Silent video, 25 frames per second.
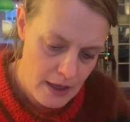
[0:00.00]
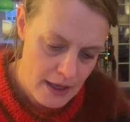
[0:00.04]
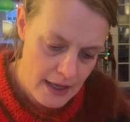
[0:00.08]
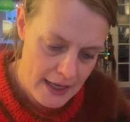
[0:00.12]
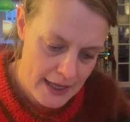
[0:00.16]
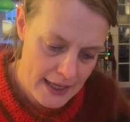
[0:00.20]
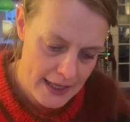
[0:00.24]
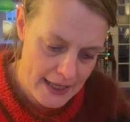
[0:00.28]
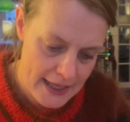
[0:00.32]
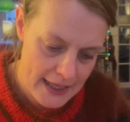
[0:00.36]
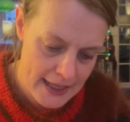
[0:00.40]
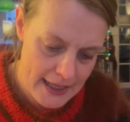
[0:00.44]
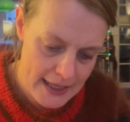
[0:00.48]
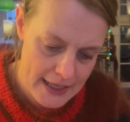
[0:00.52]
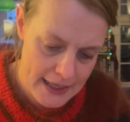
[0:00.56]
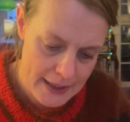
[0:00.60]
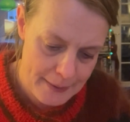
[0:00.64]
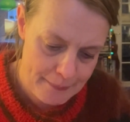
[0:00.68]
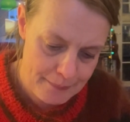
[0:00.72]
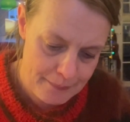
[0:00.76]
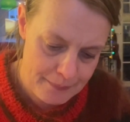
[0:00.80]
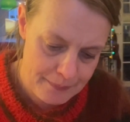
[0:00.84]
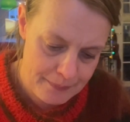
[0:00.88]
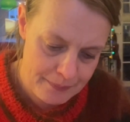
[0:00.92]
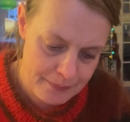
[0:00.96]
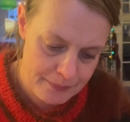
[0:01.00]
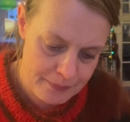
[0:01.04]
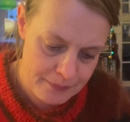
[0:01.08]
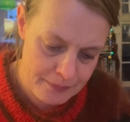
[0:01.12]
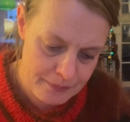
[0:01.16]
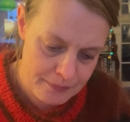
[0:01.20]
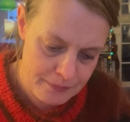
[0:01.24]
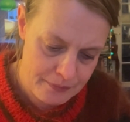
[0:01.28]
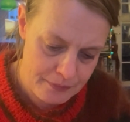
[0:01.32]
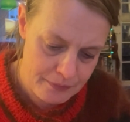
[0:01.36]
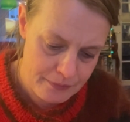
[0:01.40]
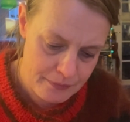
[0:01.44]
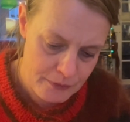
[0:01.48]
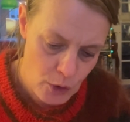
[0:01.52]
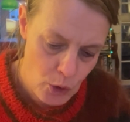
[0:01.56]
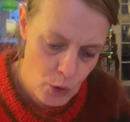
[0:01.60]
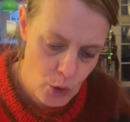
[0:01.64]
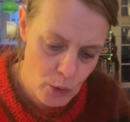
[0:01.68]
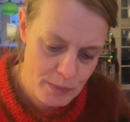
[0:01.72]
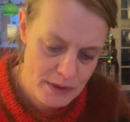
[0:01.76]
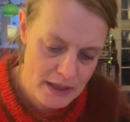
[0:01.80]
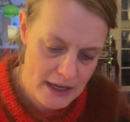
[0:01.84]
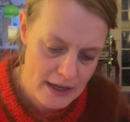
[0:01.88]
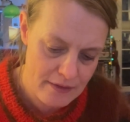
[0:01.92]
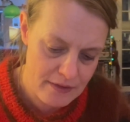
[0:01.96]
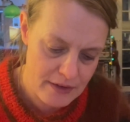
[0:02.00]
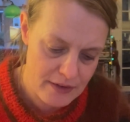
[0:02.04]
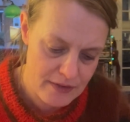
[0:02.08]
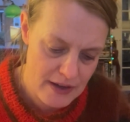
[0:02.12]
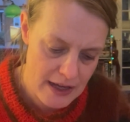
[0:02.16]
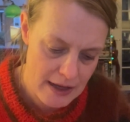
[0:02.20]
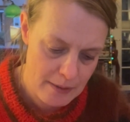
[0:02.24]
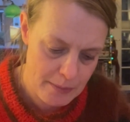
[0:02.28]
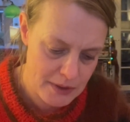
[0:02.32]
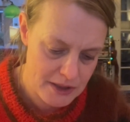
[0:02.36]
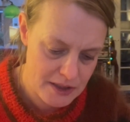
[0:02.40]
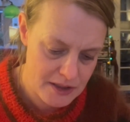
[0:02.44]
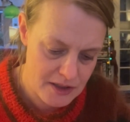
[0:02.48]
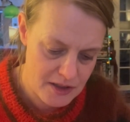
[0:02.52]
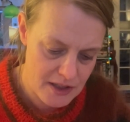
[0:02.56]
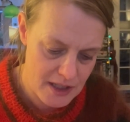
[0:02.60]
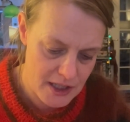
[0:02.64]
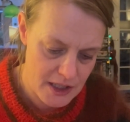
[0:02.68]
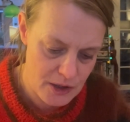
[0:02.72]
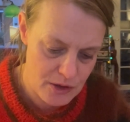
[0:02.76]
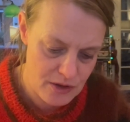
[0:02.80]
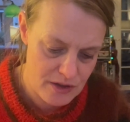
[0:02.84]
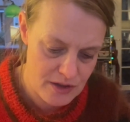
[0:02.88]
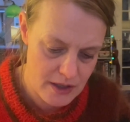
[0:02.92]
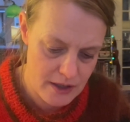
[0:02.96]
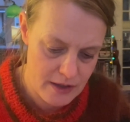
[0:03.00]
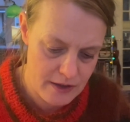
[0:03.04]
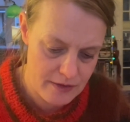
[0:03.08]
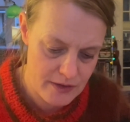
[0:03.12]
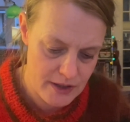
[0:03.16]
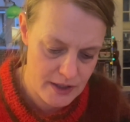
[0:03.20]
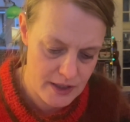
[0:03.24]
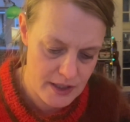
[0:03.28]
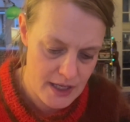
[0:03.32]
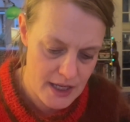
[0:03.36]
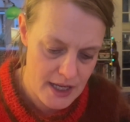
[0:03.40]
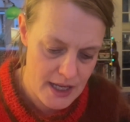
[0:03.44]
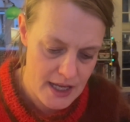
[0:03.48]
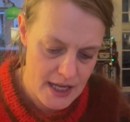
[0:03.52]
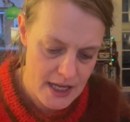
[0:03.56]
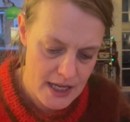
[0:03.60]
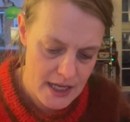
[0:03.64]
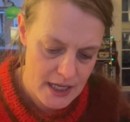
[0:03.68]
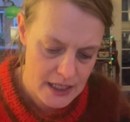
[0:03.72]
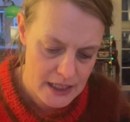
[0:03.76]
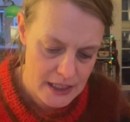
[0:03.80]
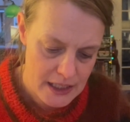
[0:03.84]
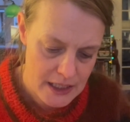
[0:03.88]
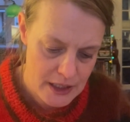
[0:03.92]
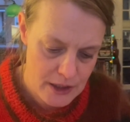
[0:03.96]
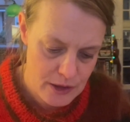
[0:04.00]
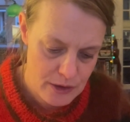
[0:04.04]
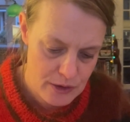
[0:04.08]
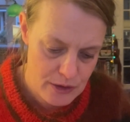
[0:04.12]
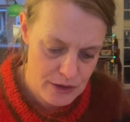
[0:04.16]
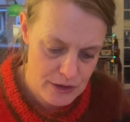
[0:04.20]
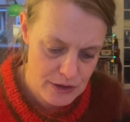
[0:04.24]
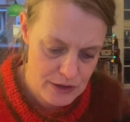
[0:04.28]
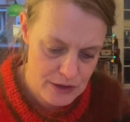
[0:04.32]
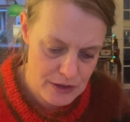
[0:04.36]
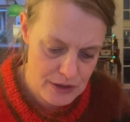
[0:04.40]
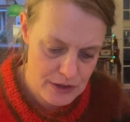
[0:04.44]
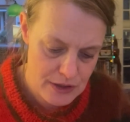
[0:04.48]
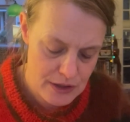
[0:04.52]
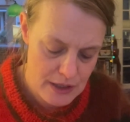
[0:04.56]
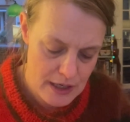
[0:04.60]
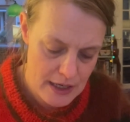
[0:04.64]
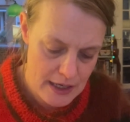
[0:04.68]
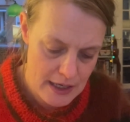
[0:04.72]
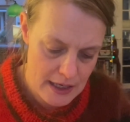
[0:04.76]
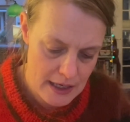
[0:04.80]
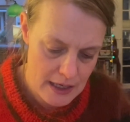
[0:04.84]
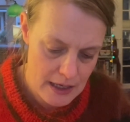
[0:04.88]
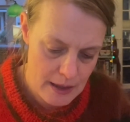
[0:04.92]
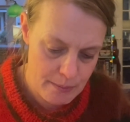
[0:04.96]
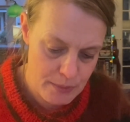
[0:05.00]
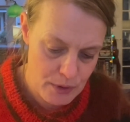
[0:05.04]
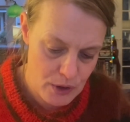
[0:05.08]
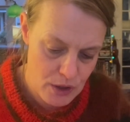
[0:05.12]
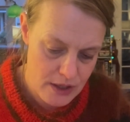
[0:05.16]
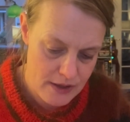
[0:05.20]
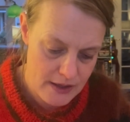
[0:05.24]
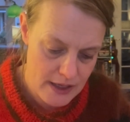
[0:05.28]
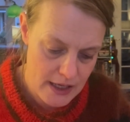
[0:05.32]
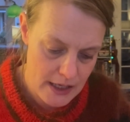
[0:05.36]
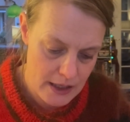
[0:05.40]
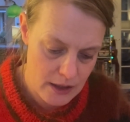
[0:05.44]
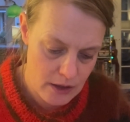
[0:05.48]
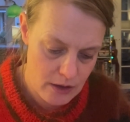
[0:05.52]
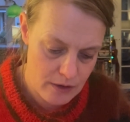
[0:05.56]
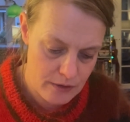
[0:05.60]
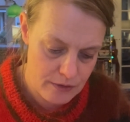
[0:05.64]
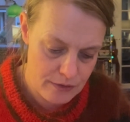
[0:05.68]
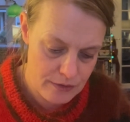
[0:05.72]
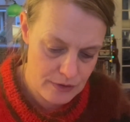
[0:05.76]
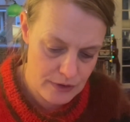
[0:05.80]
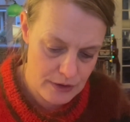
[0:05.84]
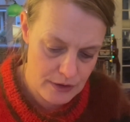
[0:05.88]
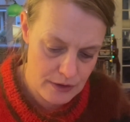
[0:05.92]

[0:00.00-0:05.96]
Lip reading: hope you have a fabulous day, you deserve it. Here's a book that I love.